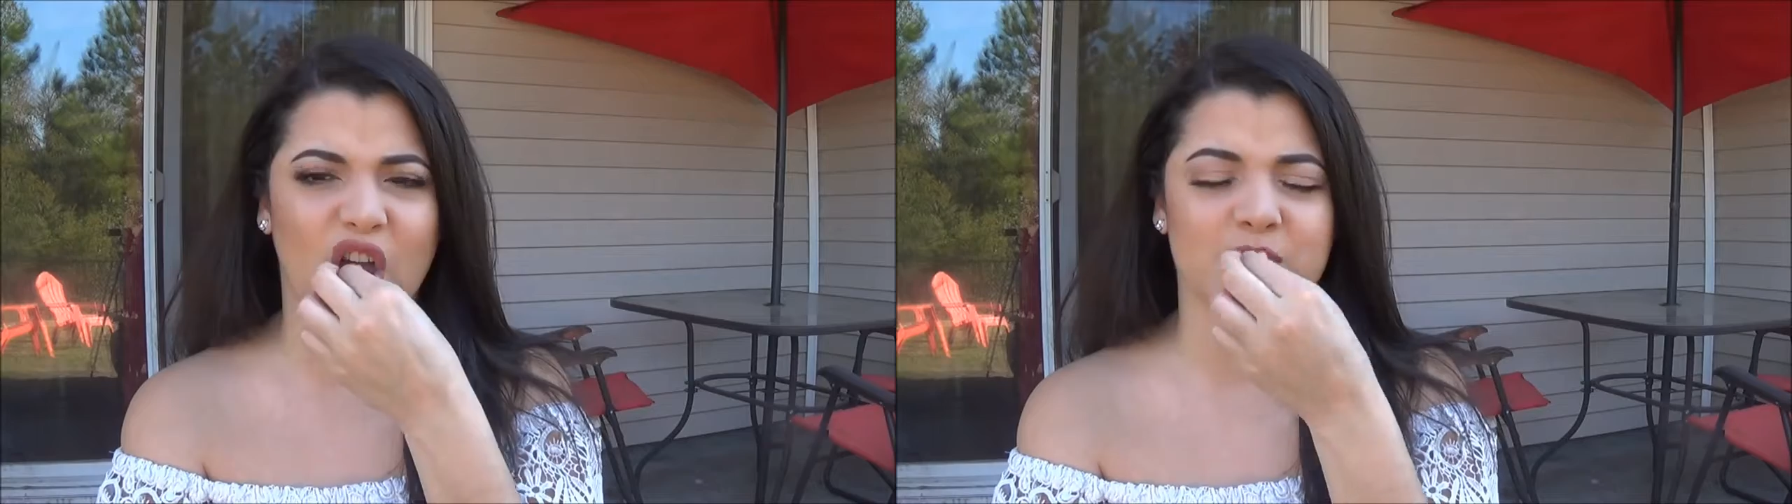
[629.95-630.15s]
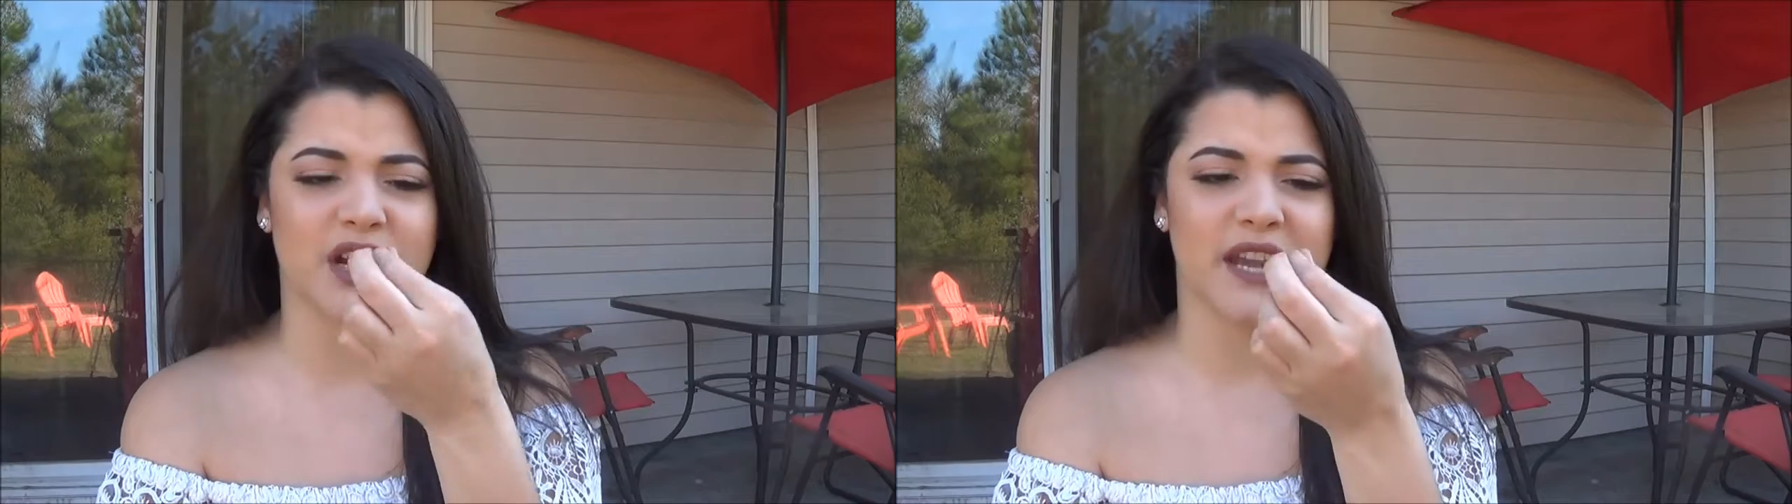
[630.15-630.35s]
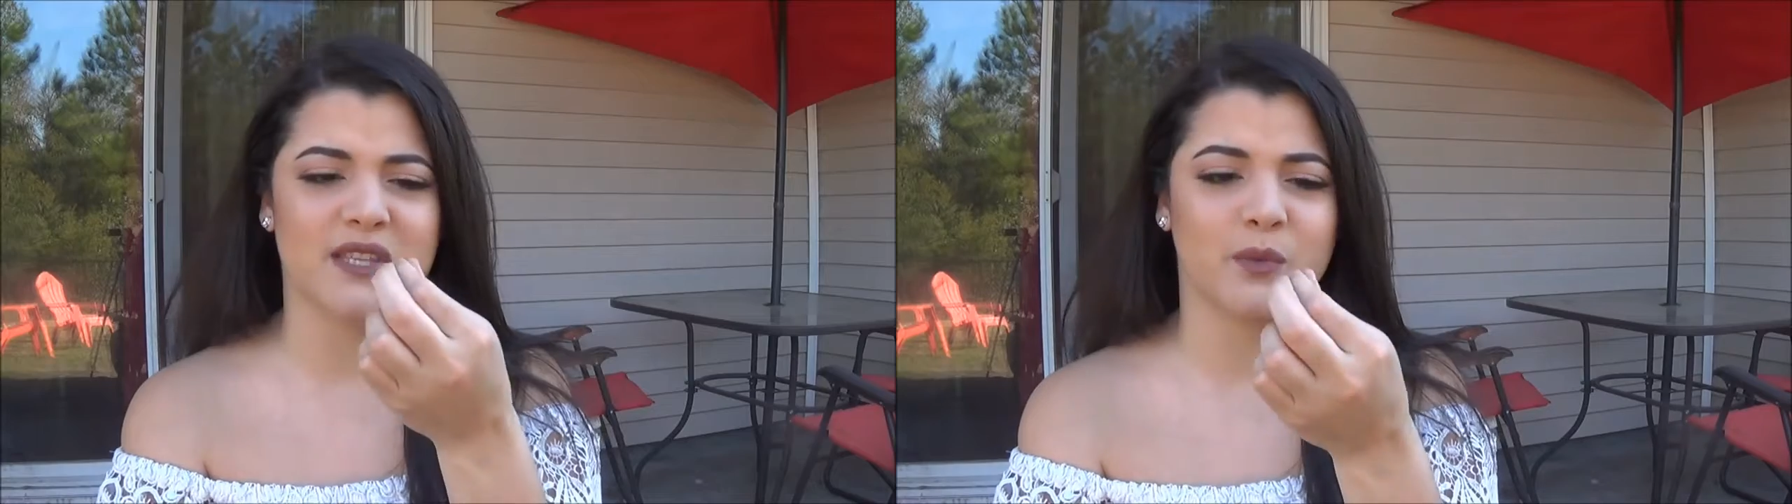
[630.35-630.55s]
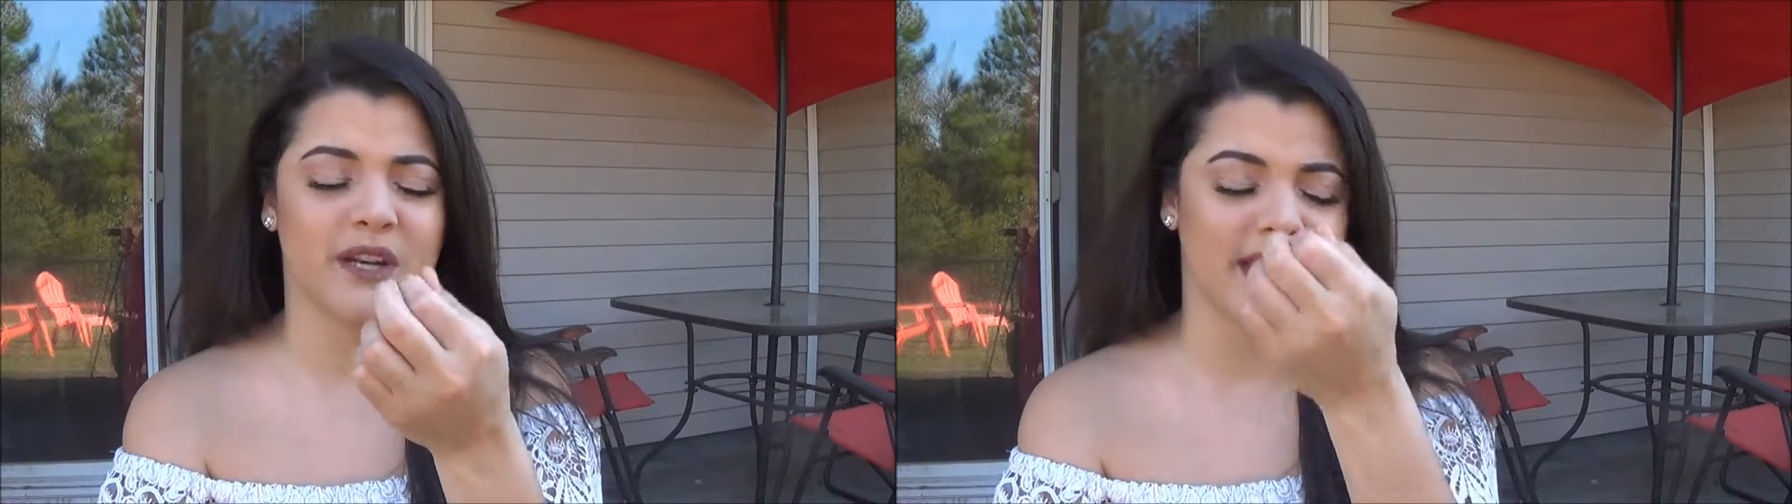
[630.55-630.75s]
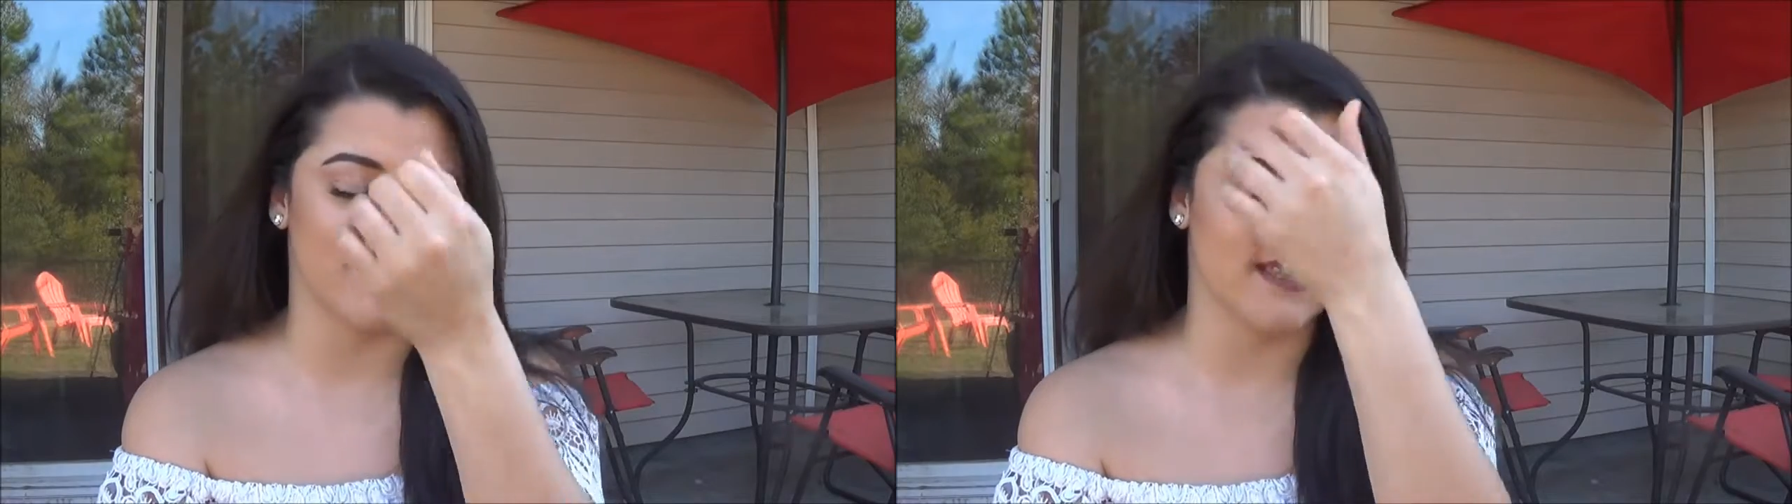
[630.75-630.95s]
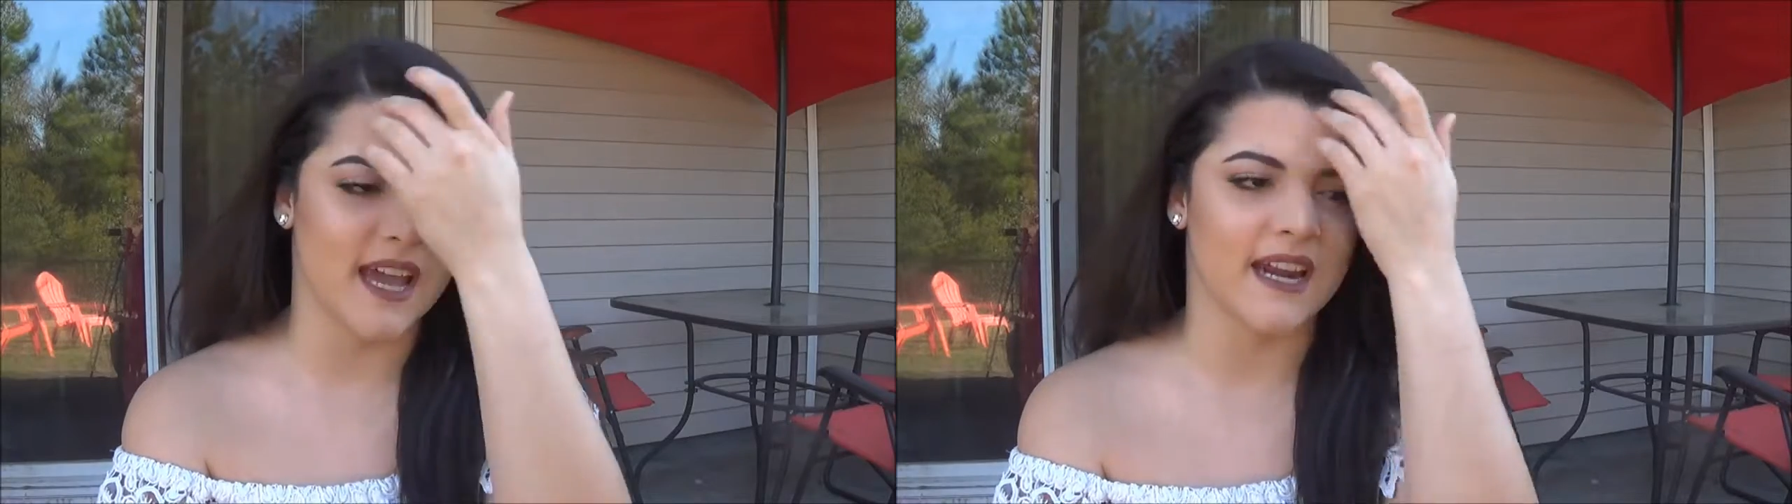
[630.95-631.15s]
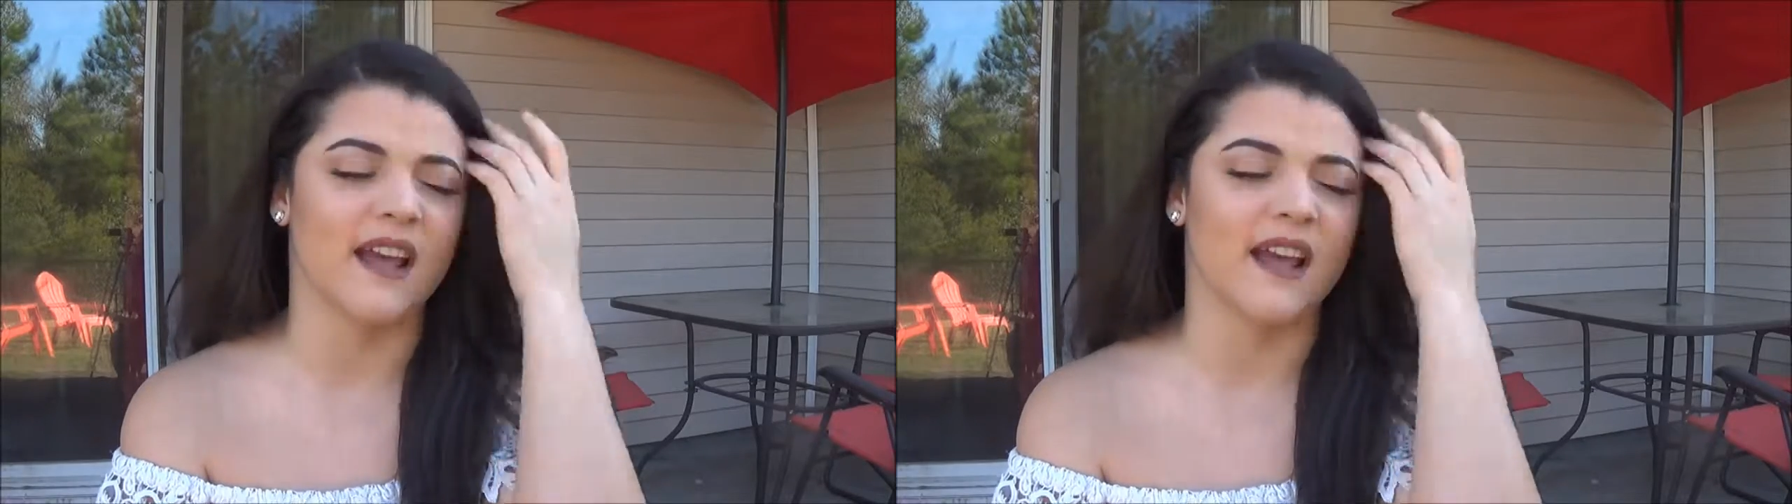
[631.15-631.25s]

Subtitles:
I'm sorry, it's windy outside